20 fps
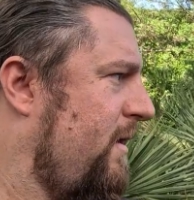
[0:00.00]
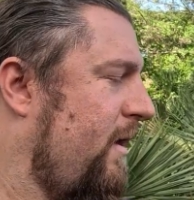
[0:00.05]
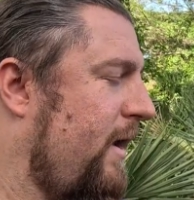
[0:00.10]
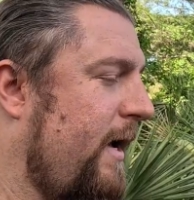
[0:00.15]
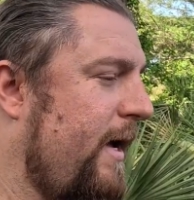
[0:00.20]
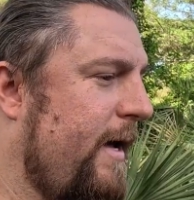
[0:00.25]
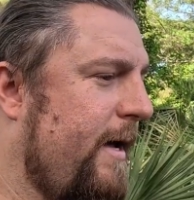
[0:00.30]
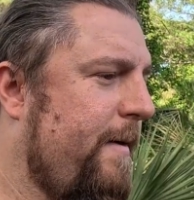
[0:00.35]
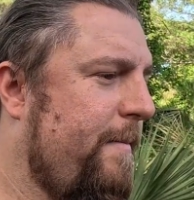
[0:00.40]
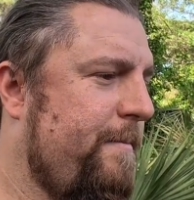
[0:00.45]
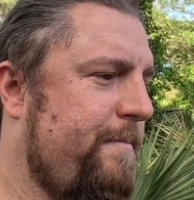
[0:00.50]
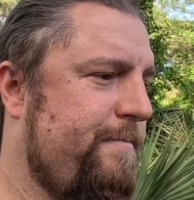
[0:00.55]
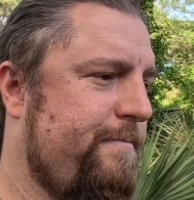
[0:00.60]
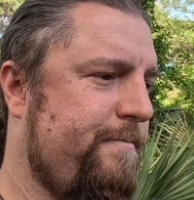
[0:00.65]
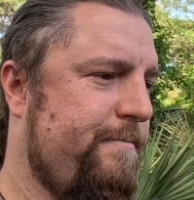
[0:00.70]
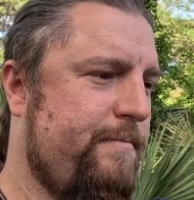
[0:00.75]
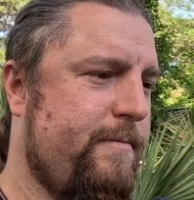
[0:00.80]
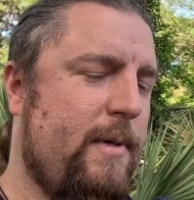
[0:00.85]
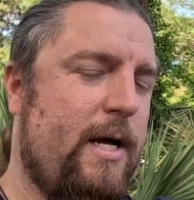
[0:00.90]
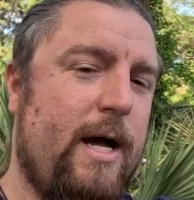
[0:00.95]

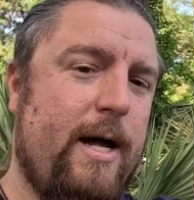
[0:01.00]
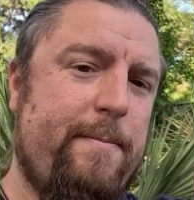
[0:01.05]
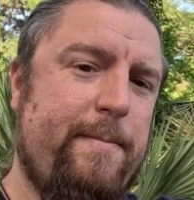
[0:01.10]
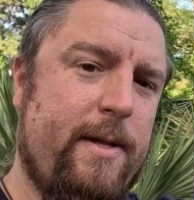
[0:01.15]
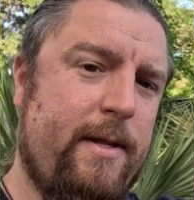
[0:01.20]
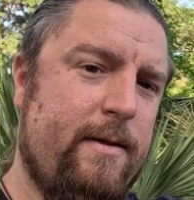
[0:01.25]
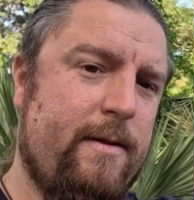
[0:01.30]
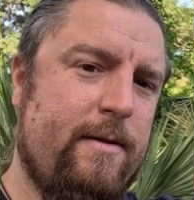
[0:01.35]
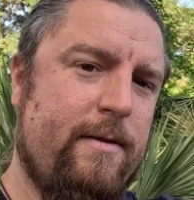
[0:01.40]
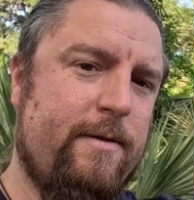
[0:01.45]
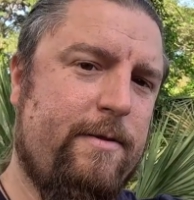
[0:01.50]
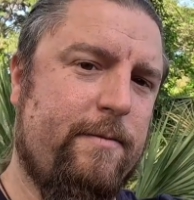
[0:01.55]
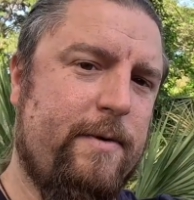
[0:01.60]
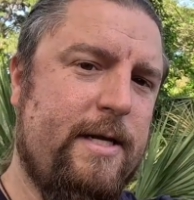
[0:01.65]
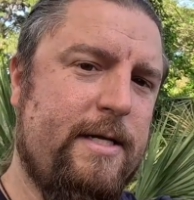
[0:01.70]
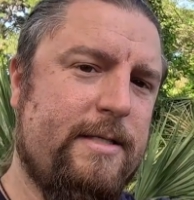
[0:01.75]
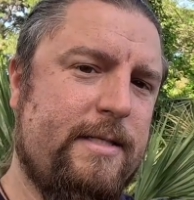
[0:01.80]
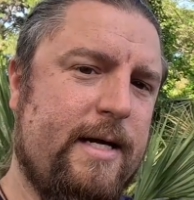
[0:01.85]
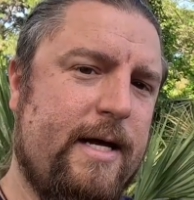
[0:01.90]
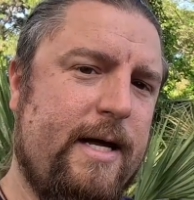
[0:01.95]
up
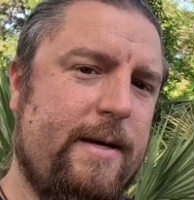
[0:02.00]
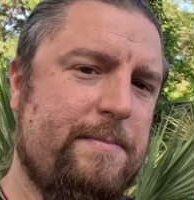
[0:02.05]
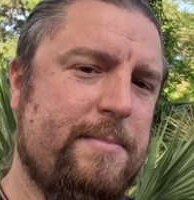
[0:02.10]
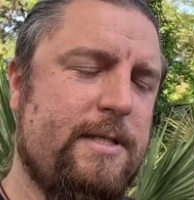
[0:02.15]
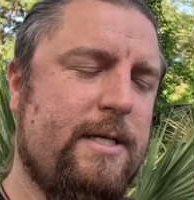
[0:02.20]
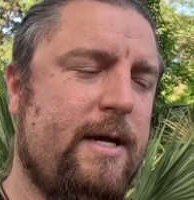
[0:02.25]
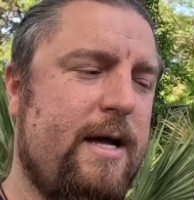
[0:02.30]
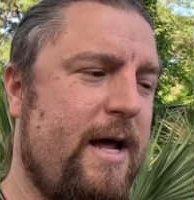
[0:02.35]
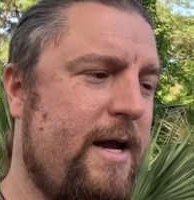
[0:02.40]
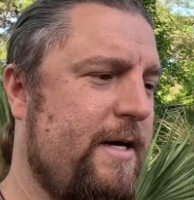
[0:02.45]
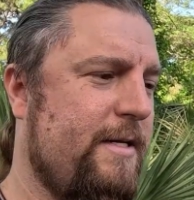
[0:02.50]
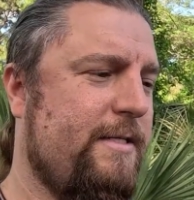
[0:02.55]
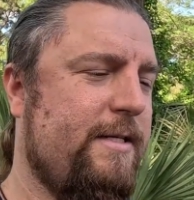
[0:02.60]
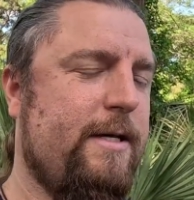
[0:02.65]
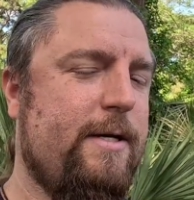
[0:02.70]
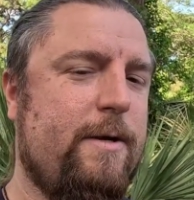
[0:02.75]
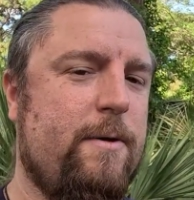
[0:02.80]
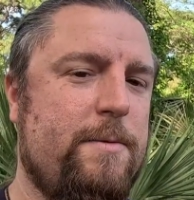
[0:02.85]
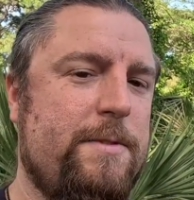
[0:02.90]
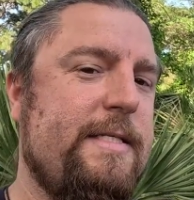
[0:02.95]
3 stops, and it's
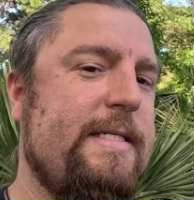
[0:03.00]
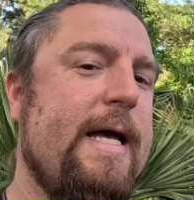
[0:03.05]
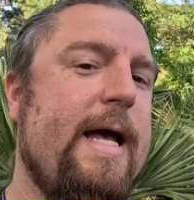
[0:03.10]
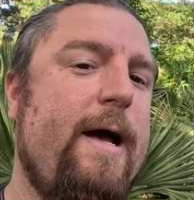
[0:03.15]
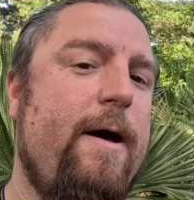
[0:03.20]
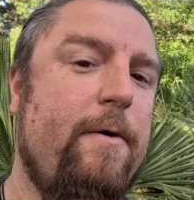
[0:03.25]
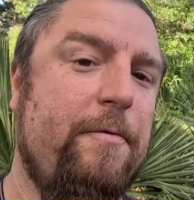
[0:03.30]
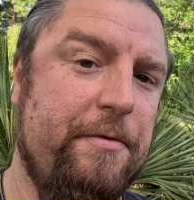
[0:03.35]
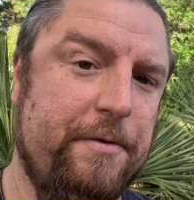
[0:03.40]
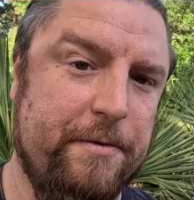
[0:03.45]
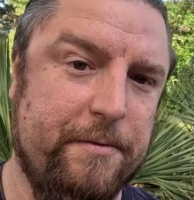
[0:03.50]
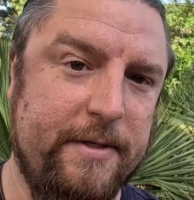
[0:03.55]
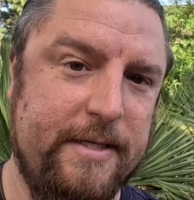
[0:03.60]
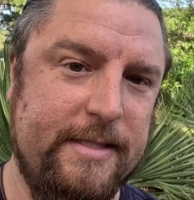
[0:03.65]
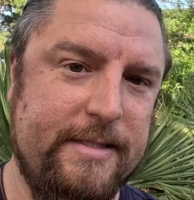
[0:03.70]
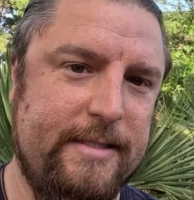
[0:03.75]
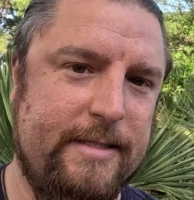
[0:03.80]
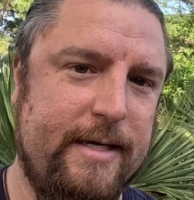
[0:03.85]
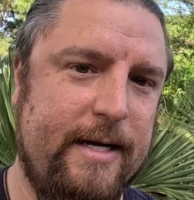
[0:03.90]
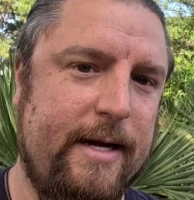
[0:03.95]
gonna go down 3
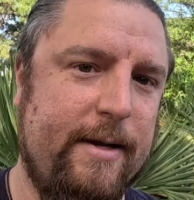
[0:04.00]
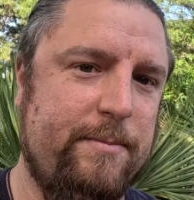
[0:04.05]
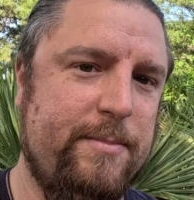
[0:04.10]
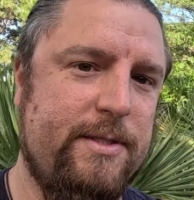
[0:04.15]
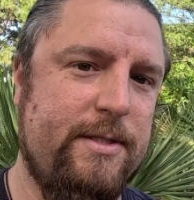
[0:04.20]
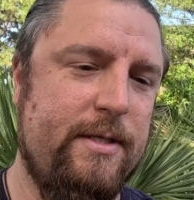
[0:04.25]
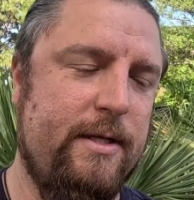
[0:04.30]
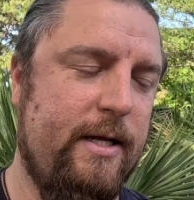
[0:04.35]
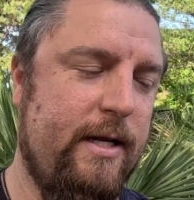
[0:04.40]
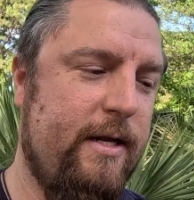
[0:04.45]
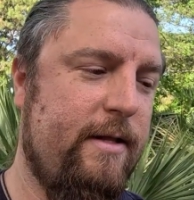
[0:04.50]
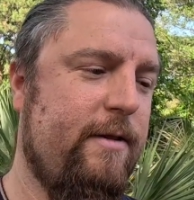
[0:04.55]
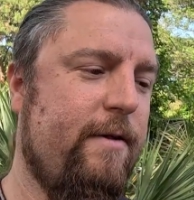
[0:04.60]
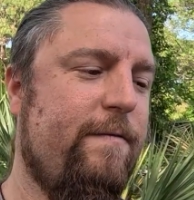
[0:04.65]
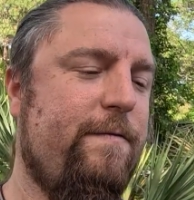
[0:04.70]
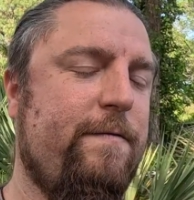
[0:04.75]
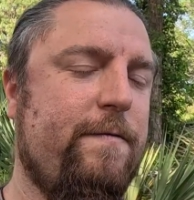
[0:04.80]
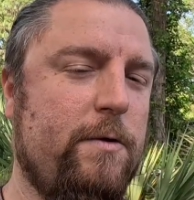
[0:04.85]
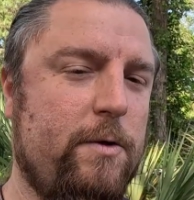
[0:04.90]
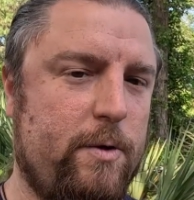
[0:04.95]
stops in the
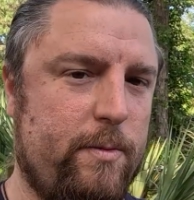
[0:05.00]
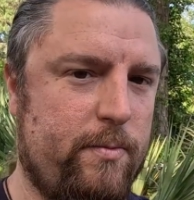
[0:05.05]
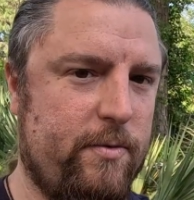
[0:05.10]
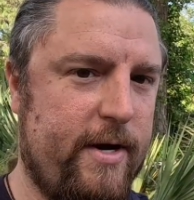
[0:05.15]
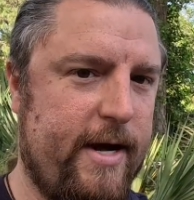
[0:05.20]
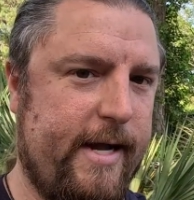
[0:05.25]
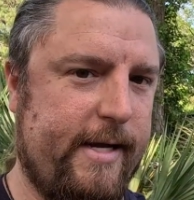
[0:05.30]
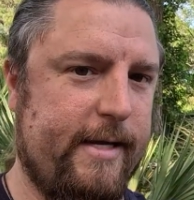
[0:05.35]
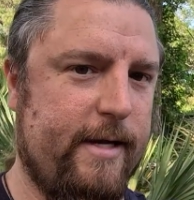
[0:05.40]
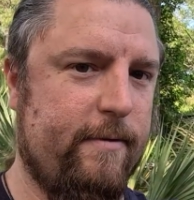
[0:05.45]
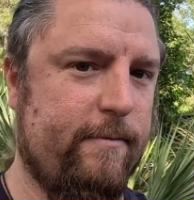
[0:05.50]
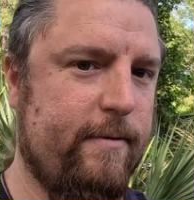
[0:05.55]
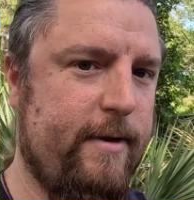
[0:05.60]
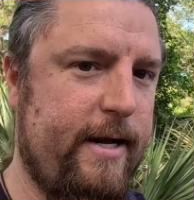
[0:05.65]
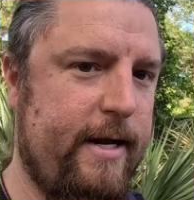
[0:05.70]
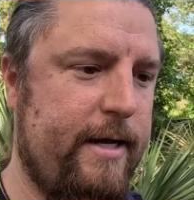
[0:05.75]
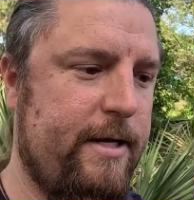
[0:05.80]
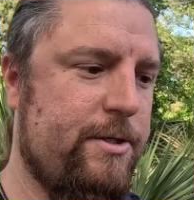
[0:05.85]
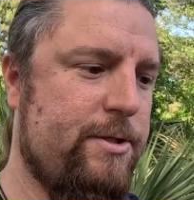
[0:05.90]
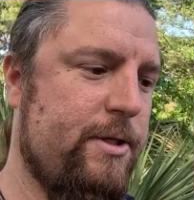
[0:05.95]
full bracket
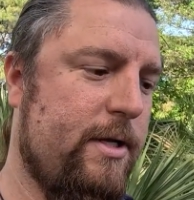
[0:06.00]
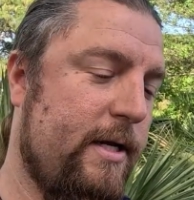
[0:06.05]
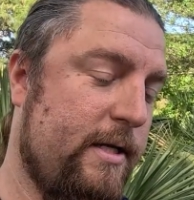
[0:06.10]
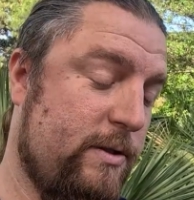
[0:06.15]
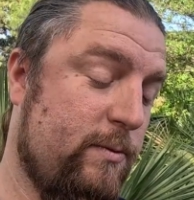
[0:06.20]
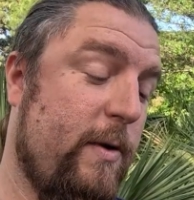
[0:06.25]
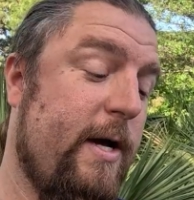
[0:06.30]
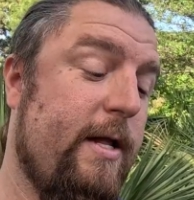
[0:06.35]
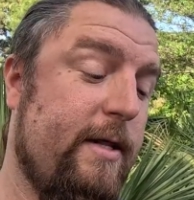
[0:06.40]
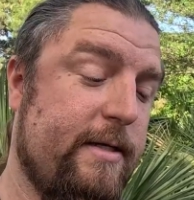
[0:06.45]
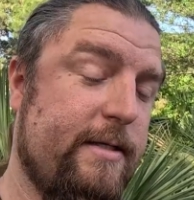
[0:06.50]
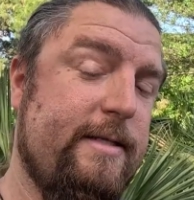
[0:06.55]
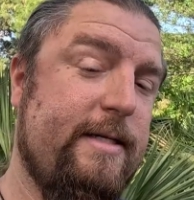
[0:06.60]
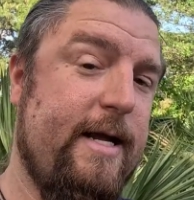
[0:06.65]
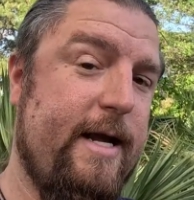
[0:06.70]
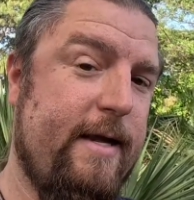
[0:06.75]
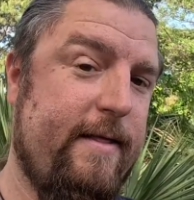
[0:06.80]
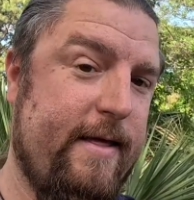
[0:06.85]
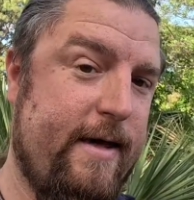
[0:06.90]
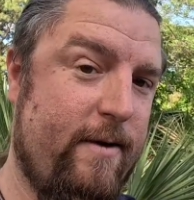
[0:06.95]
range, as well as
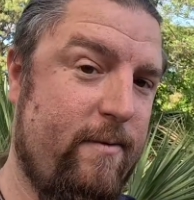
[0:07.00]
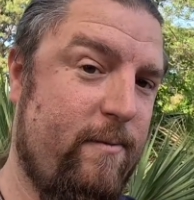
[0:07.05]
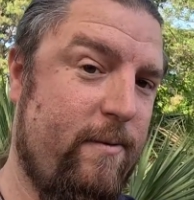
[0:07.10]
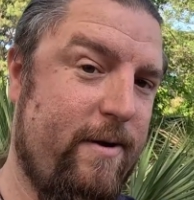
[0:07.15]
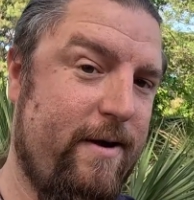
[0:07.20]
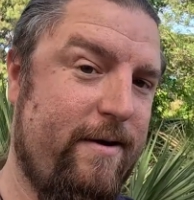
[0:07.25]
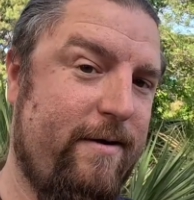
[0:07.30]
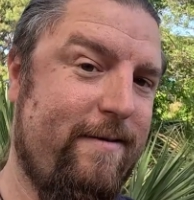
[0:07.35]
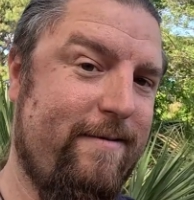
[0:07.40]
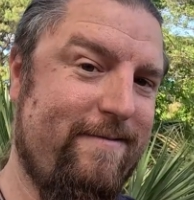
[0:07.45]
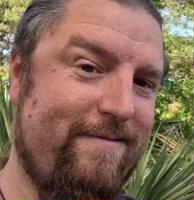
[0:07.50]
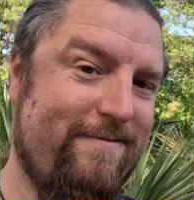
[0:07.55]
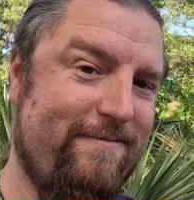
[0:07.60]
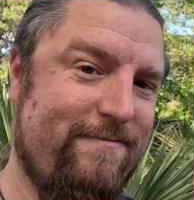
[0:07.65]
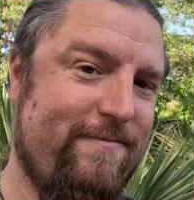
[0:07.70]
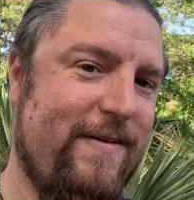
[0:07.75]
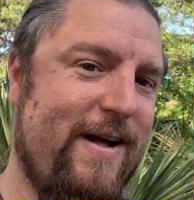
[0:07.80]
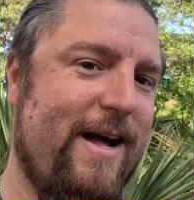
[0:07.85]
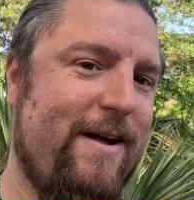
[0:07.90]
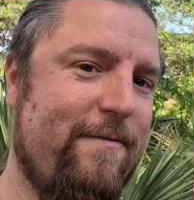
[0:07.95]
take that
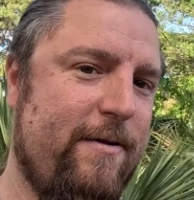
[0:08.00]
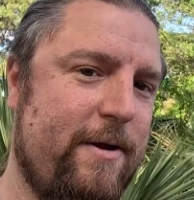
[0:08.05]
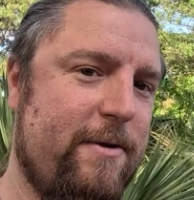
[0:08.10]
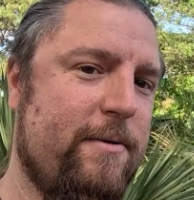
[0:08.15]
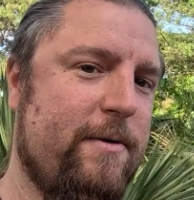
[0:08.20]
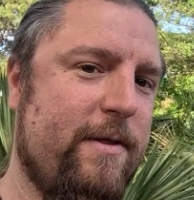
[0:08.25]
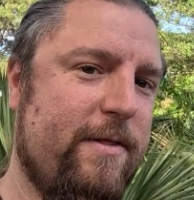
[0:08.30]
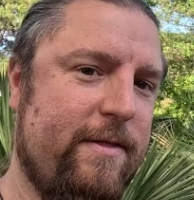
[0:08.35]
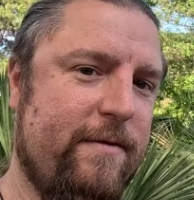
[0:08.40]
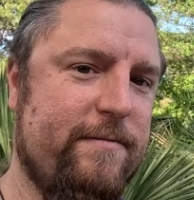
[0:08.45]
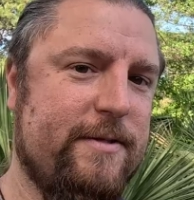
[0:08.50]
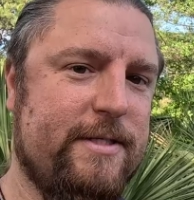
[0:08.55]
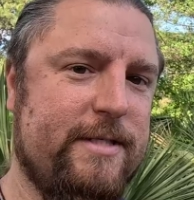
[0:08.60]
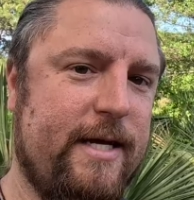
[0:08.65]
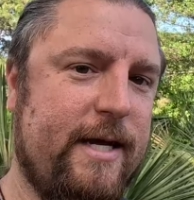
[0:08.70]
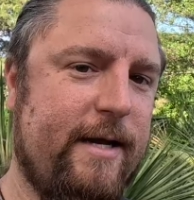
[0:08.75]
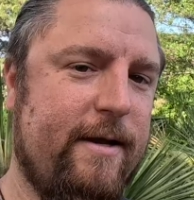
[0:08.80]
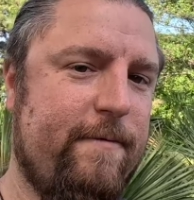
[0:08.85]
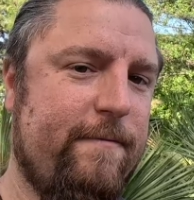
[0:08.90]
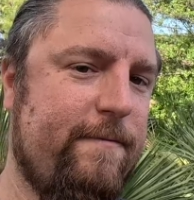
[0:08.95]
1/500th of a
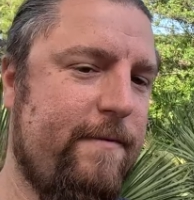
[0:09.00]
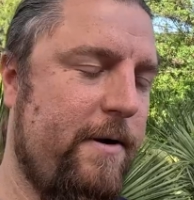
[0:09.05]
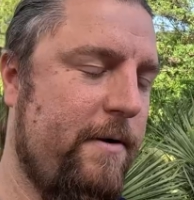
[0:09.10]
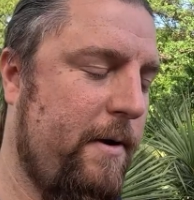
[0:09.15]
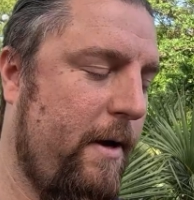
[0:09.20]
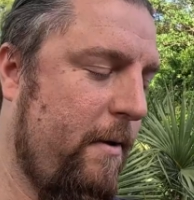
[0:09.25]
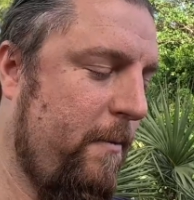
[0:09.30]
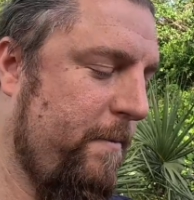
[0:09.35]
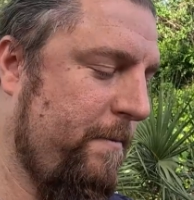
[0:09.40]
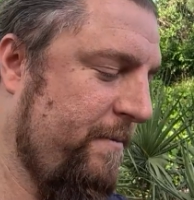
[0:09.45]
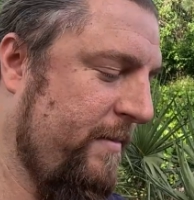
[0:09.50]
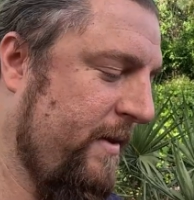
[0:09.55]
second photo.